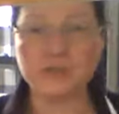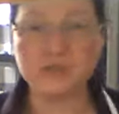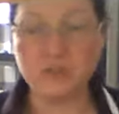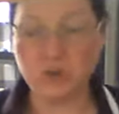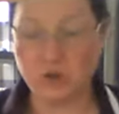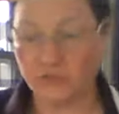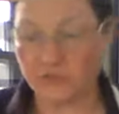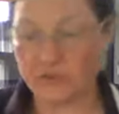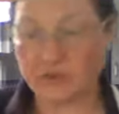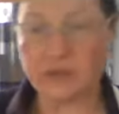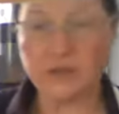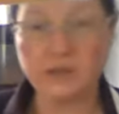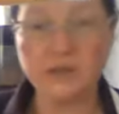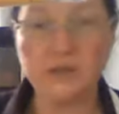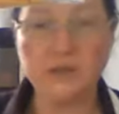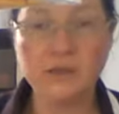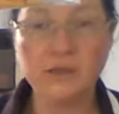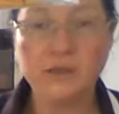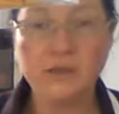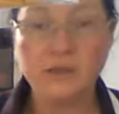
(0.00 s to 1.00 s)
serving,
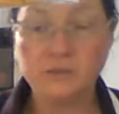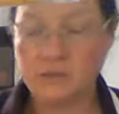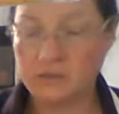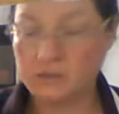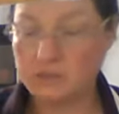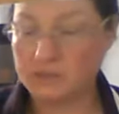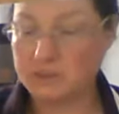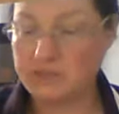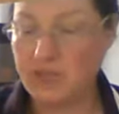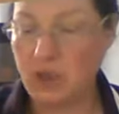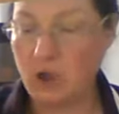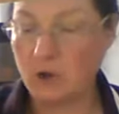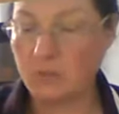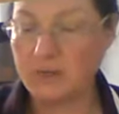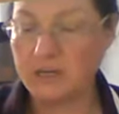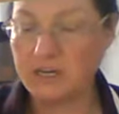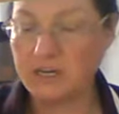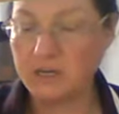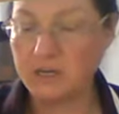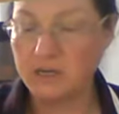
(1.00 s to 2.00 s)
this is how
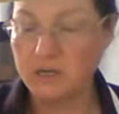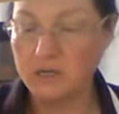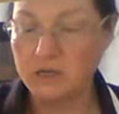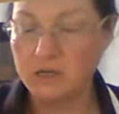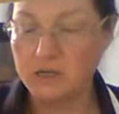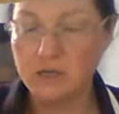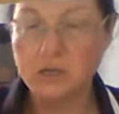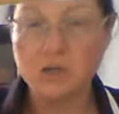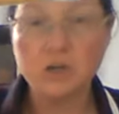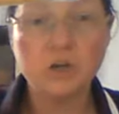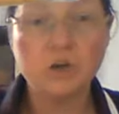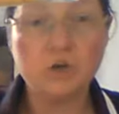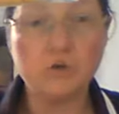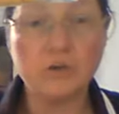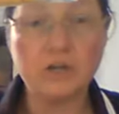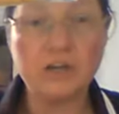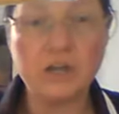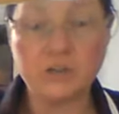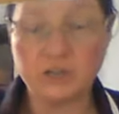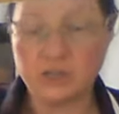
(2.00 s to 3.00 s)
many
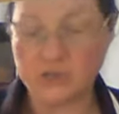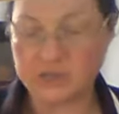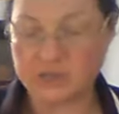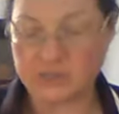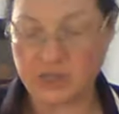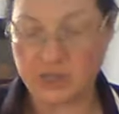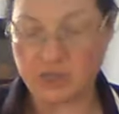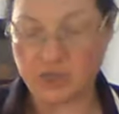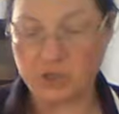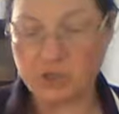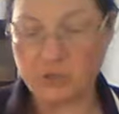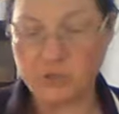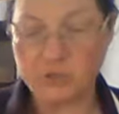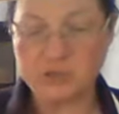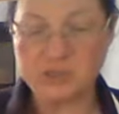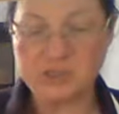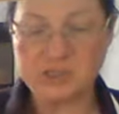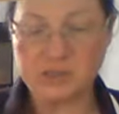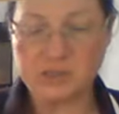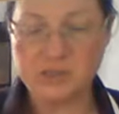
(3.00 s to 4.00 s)
green onions I
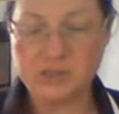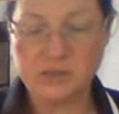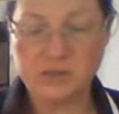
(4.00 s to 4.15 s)
use